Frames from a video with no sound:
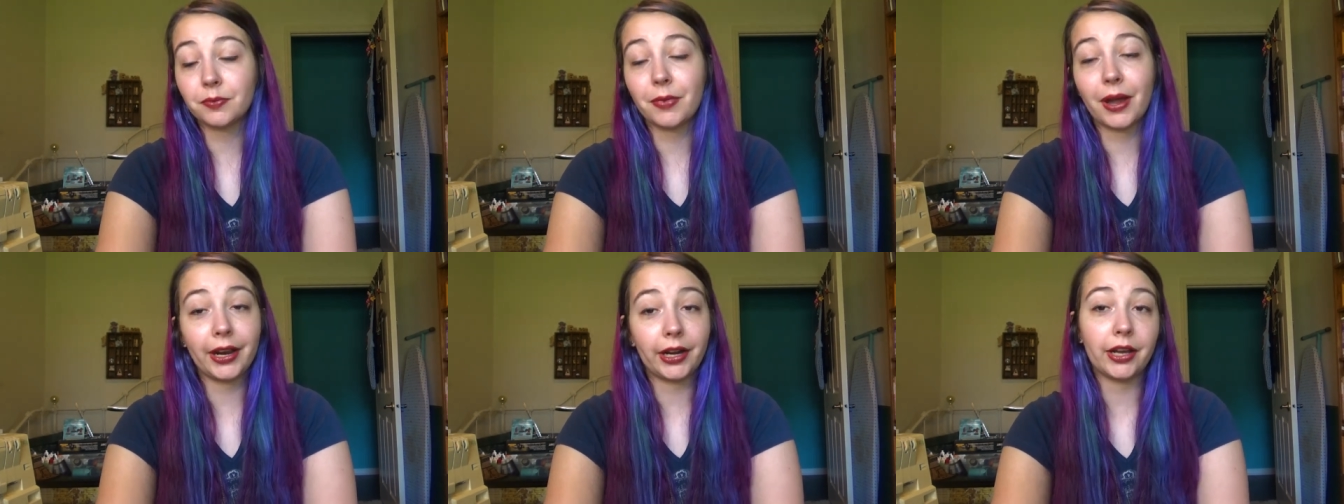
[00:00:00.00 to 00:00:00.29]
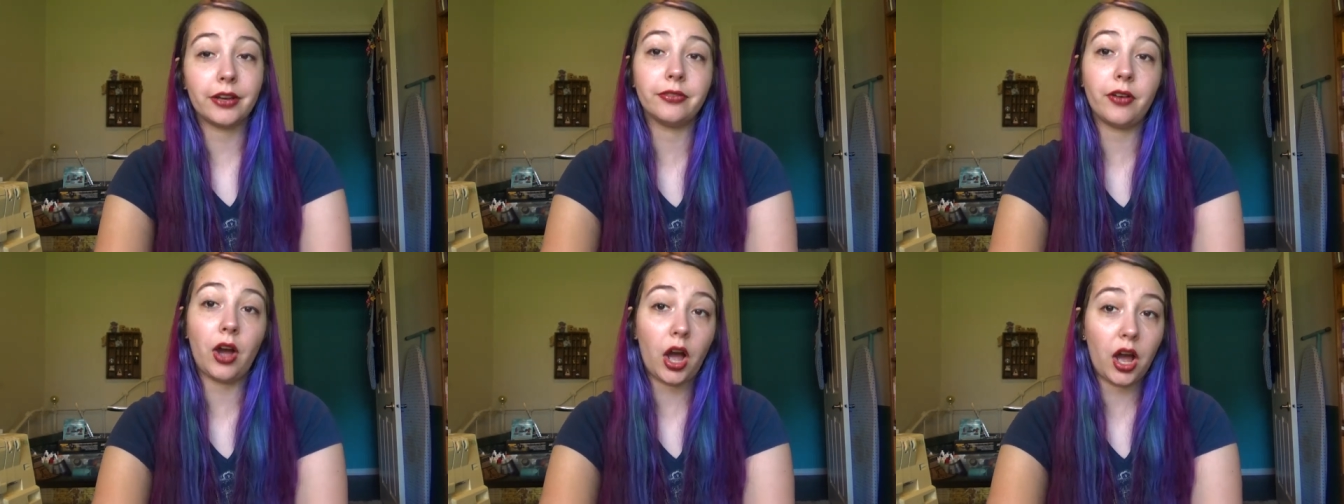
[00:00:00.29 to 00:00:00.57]
might
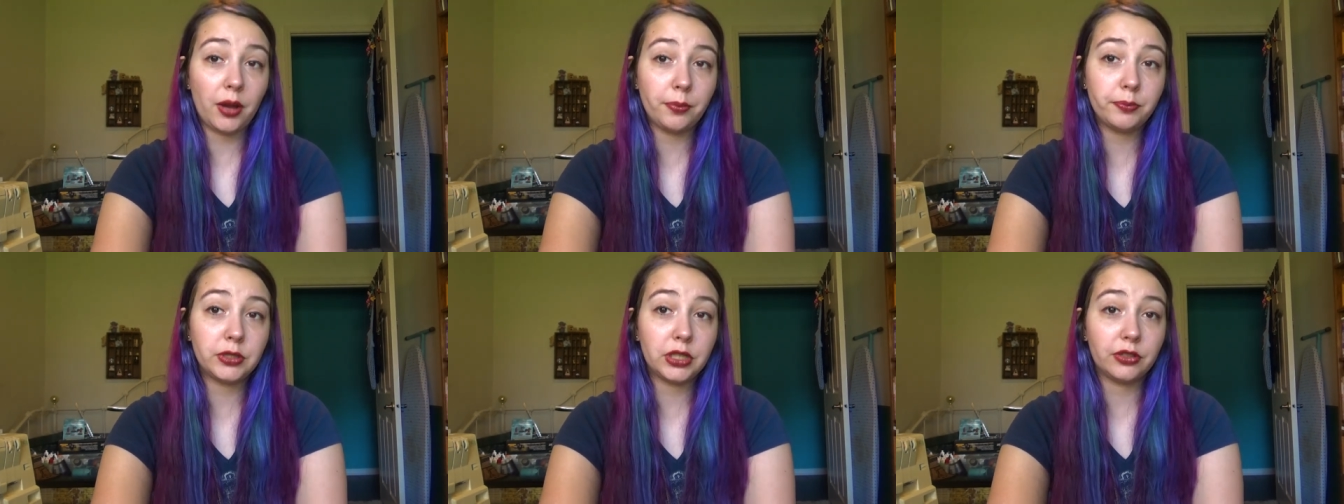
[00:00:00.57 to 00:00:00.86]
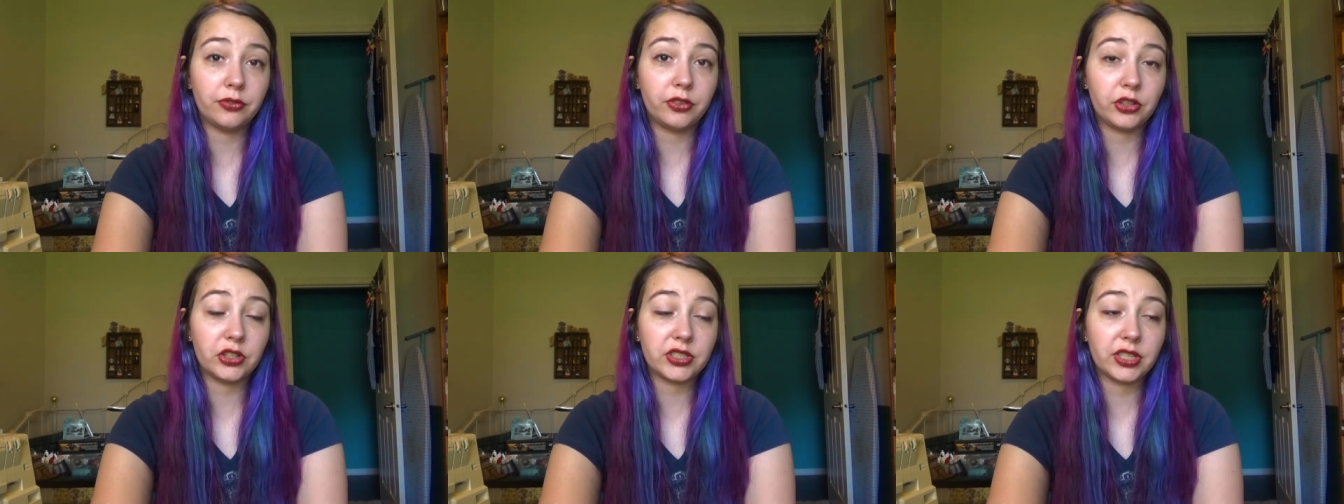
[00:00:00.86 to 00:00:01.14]
have
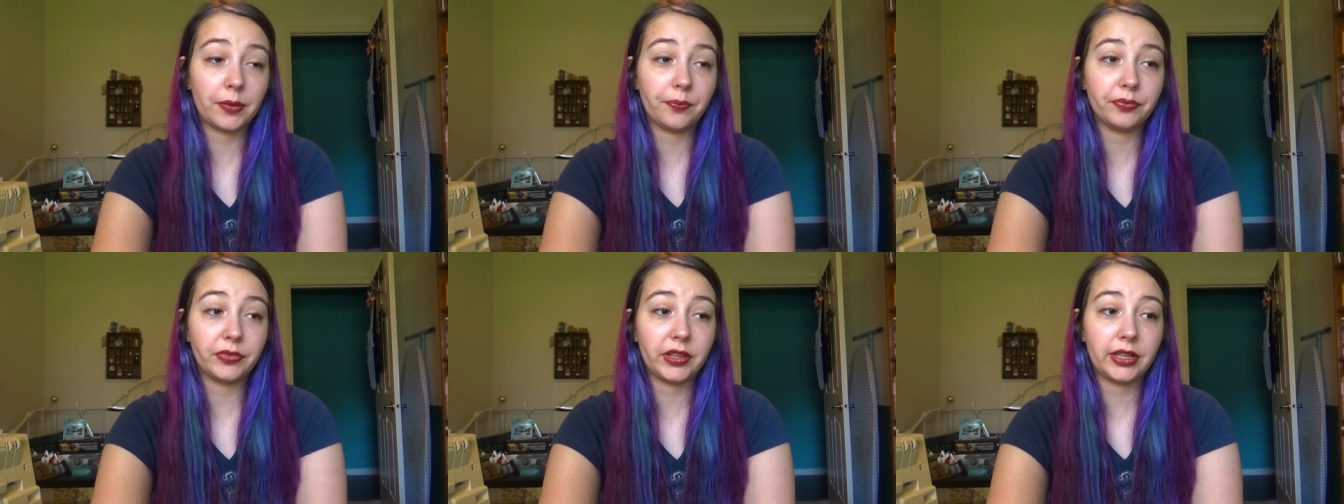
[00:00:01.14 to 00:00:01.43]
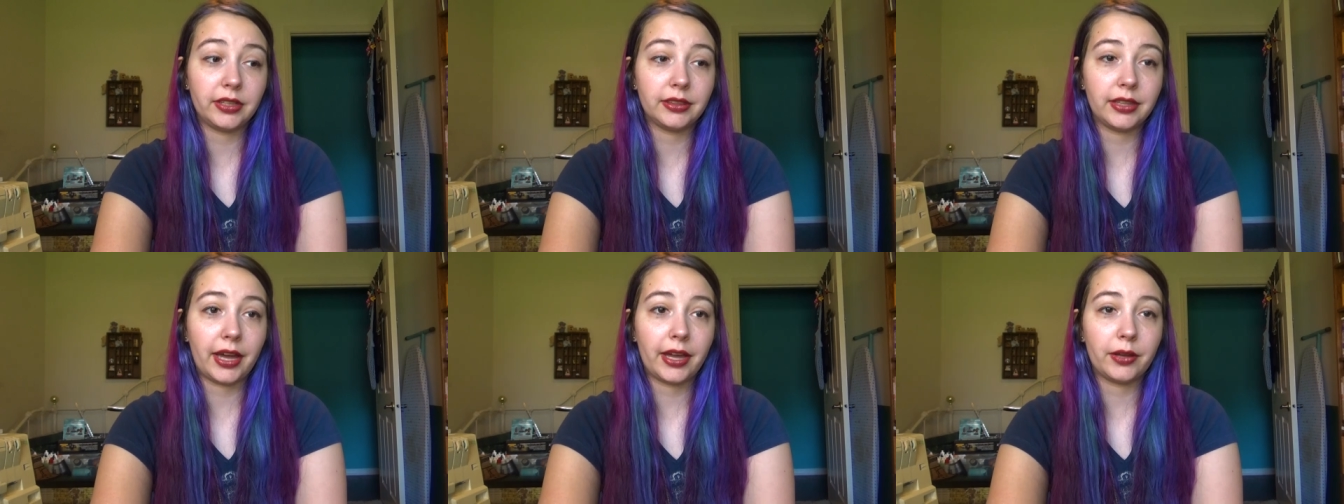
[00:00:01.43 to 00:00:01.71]
opted for
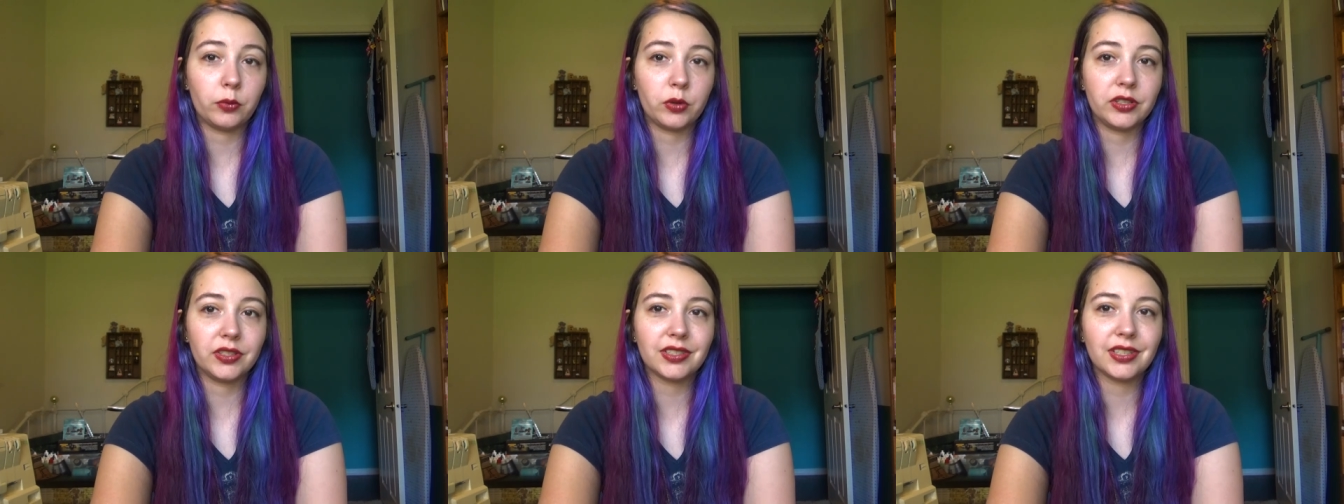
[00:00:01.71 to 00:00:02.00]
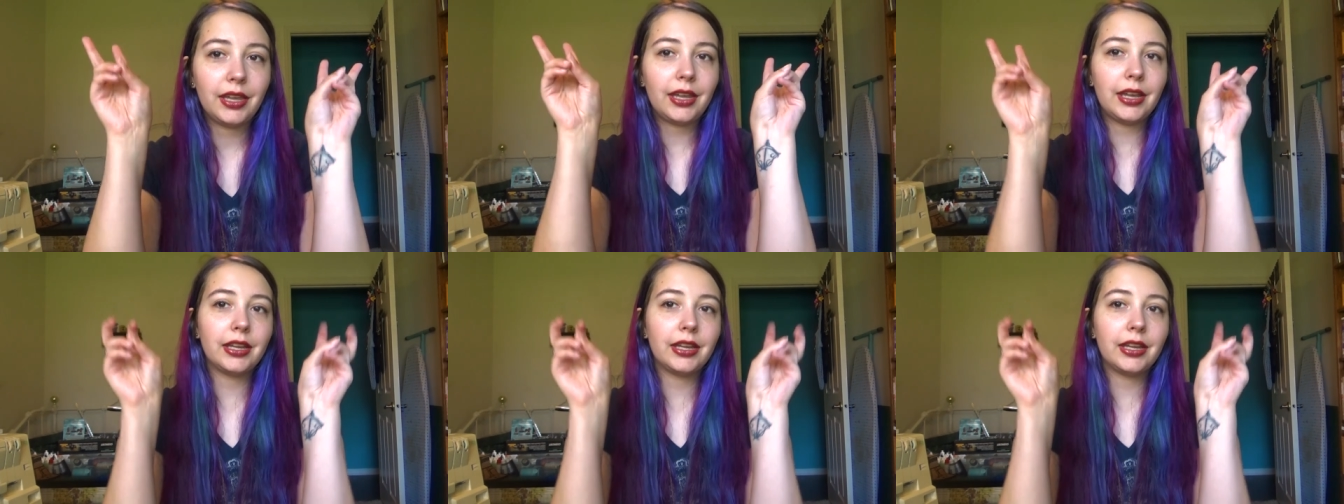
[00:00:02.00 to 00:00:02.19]
something that was